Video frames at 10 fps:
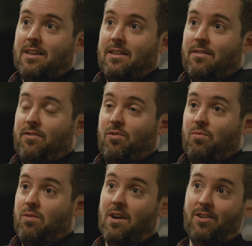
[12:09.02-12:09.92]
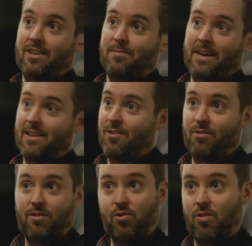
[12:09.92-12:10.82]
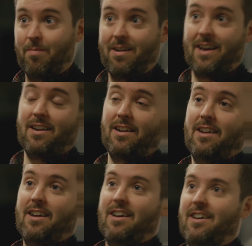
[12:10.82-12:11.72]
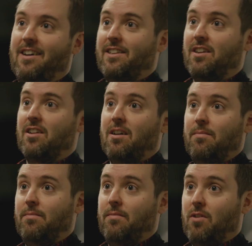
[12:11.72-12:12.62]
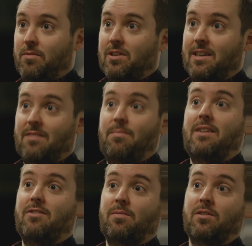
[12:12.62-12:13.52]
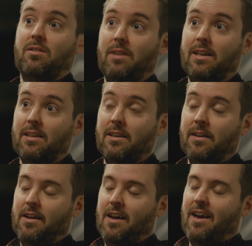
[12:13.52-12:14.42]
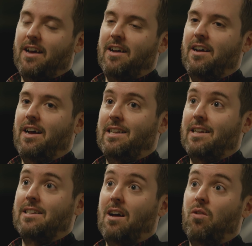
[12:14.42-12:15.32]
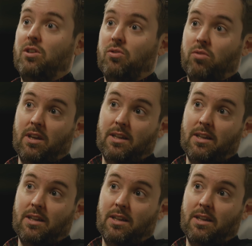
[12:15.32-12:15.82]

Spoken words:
that if you are not expecting or you don't plan, it can come obviously as a big responsibility. And that's how he took